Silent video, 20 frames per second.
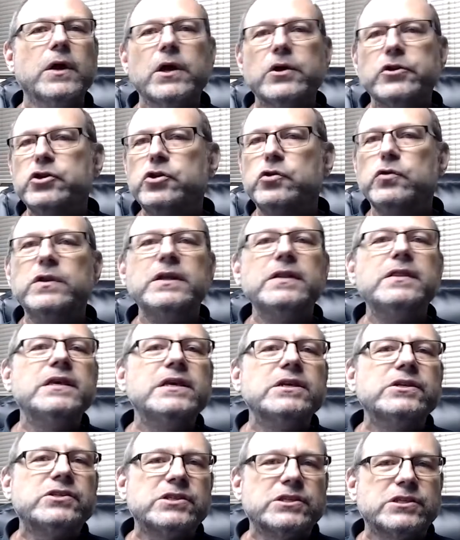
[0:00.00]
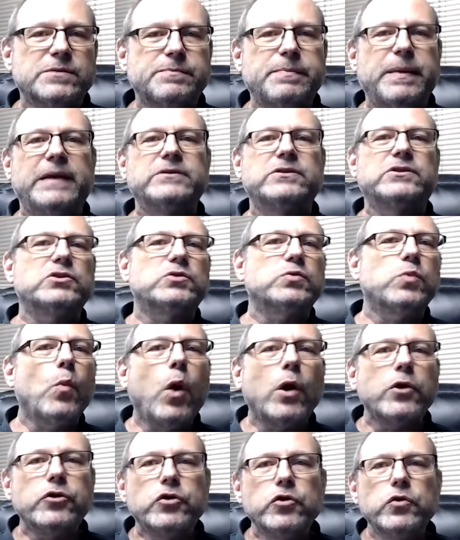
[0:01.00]
Do you need these expenses?
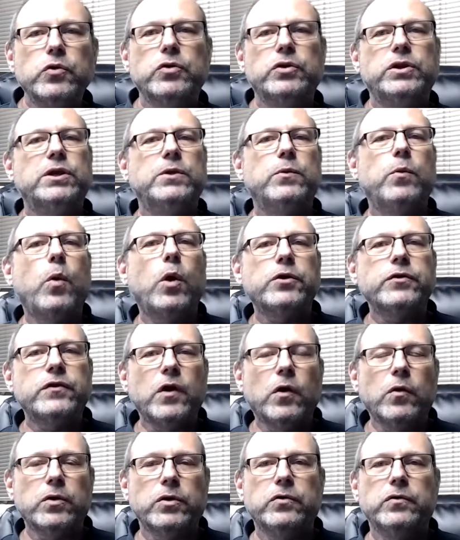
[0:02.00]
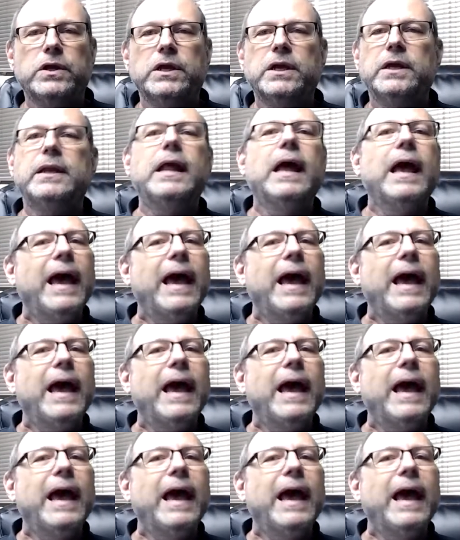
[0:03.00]
What do you need? What don't you need?